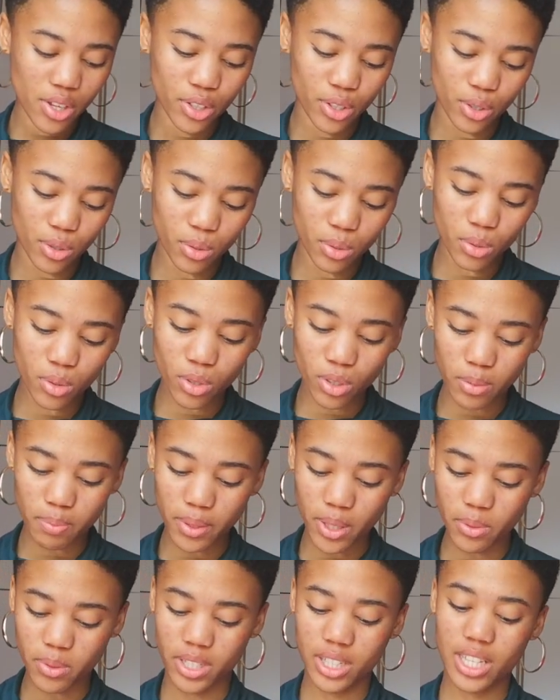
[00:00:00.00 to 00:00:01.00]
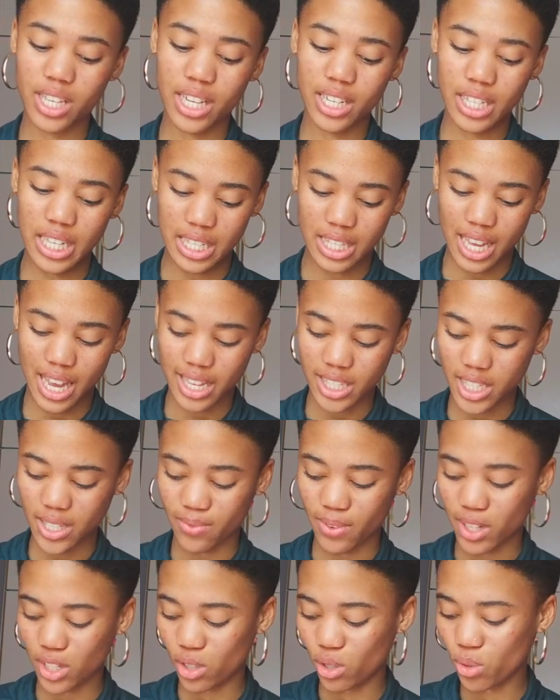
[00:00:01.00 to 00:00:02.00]
you could be really
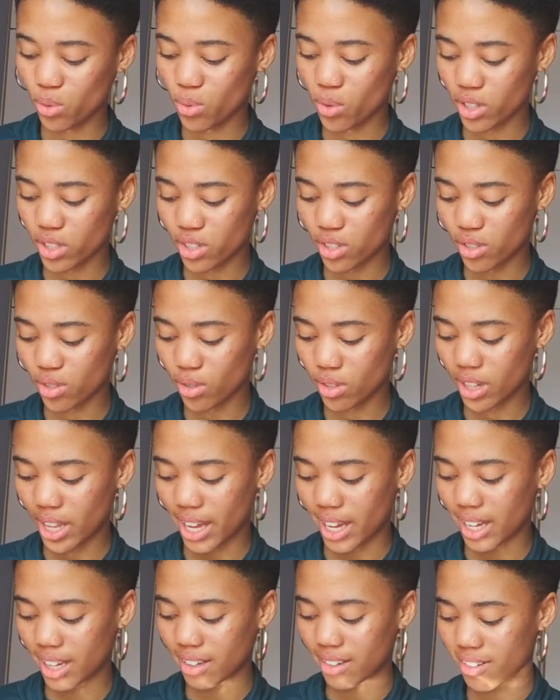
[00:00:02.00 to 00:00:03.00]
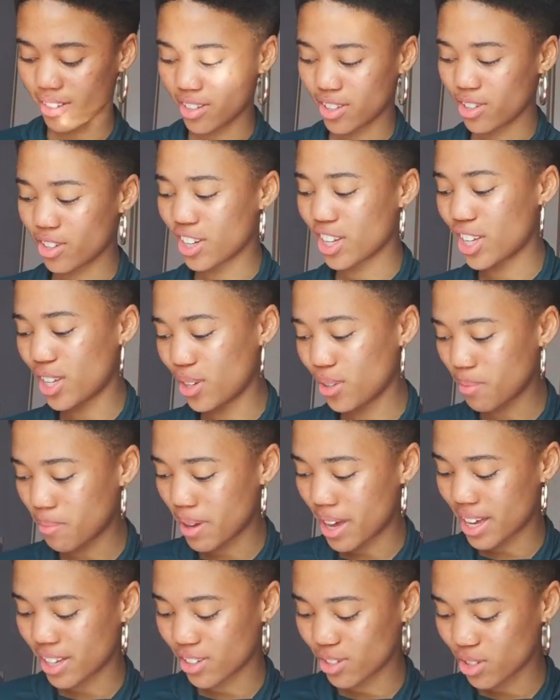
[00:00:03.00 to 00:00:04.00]
indecisive and you are still like you're cute
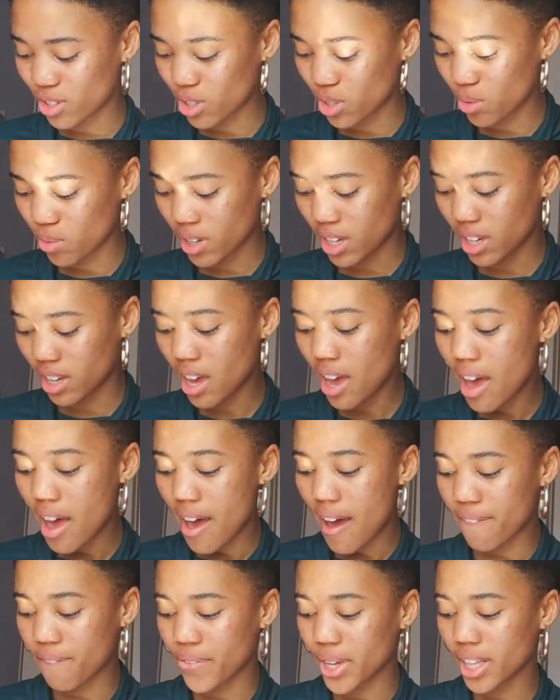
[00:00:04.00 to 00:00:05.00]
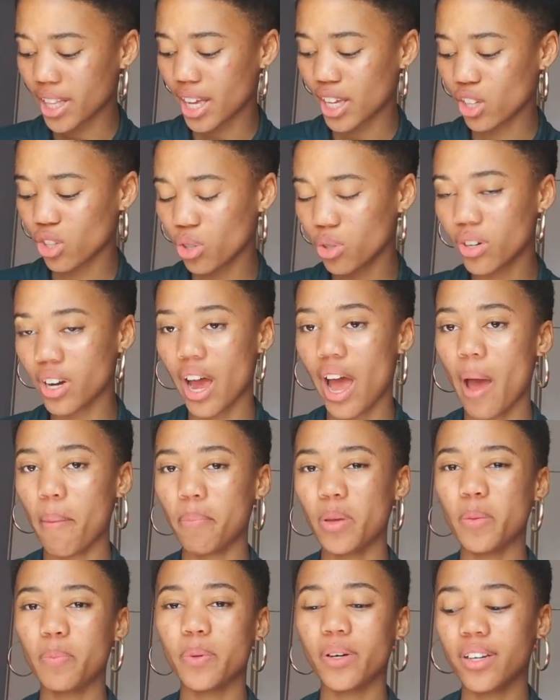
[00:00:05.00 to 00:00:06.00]
man you're sweet i feel like you're a
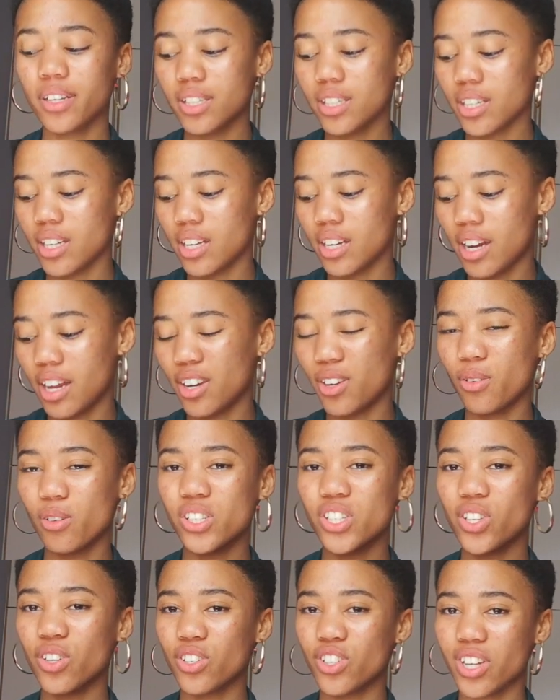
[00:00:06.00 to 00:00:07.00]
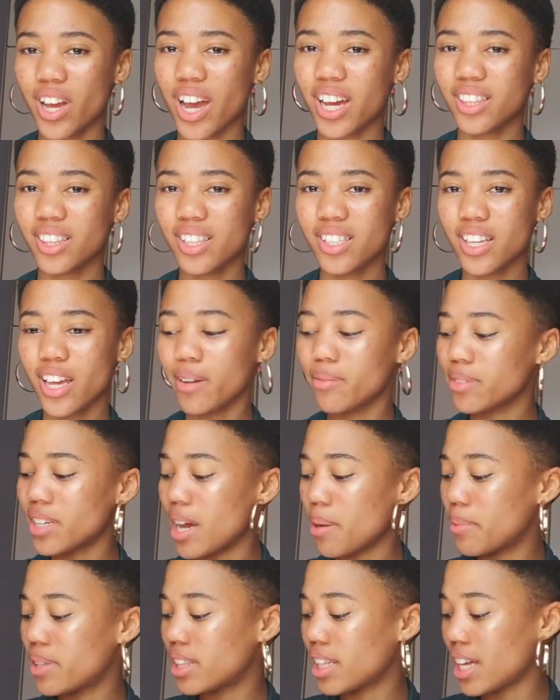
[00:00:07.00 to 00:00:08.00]
happy person and you're so shy at the same
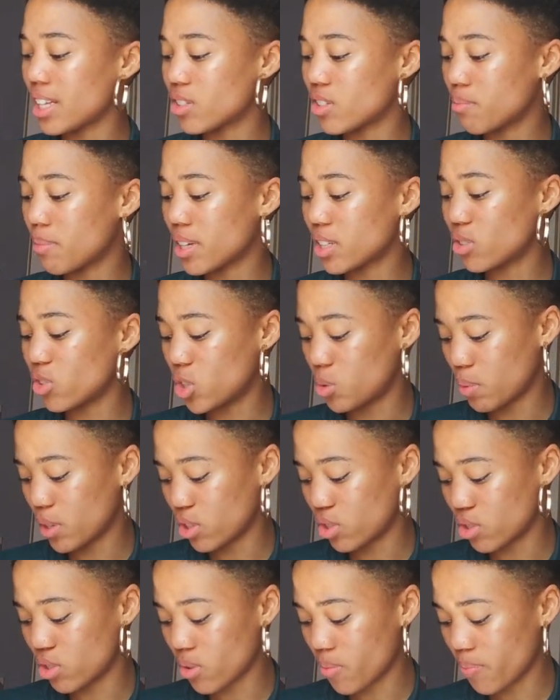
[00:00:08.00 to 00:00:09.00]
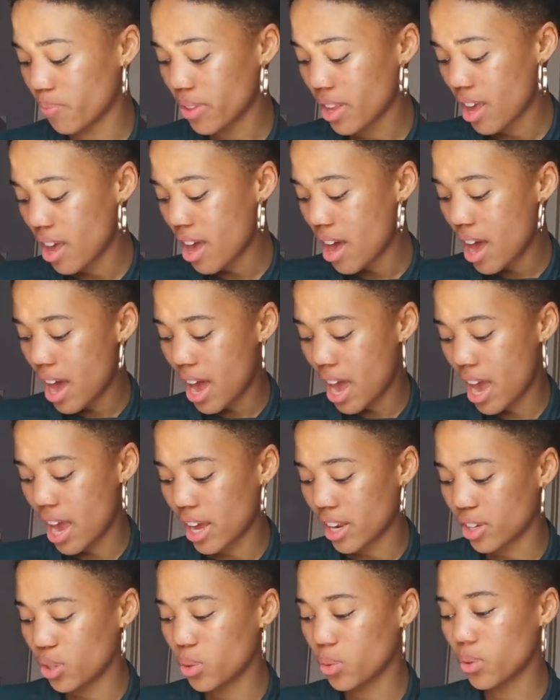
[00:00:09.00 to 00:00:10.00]
time and that's what makes you special
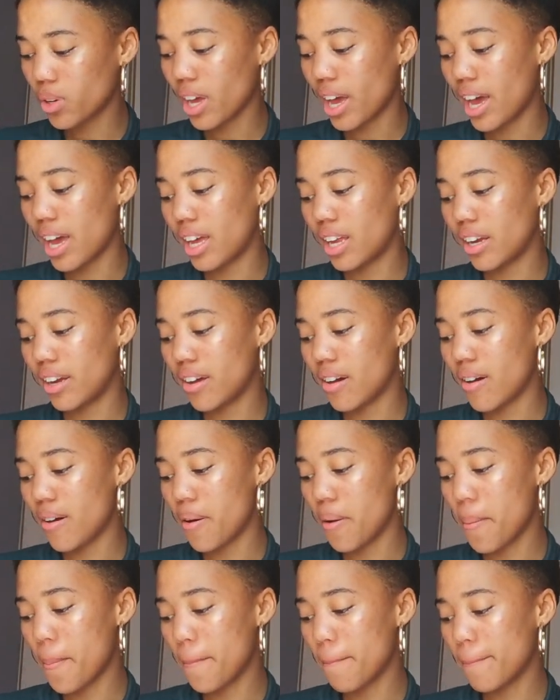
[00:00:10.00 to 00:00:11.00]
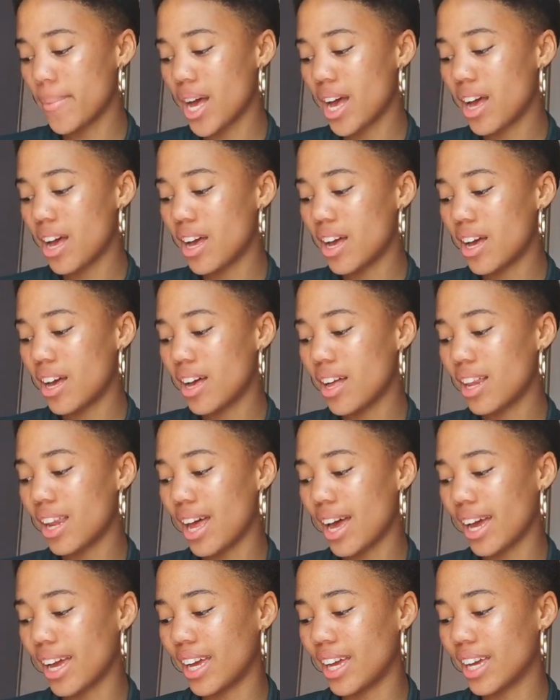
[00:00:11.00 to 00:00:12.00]
and you can um
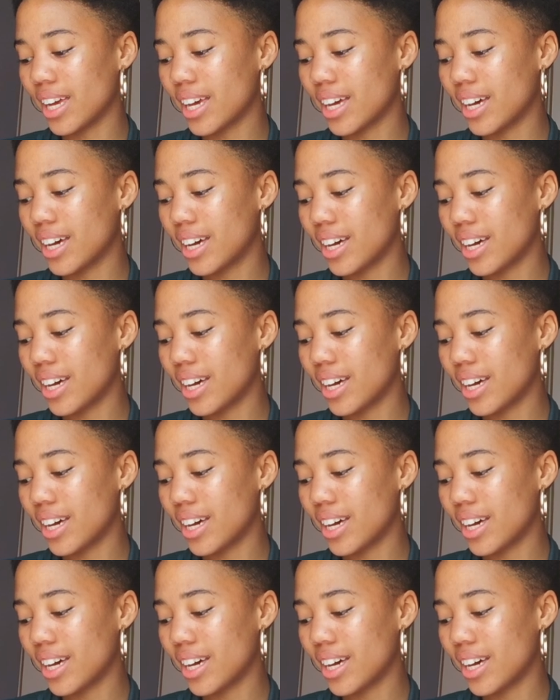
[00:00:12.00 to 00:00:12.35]
like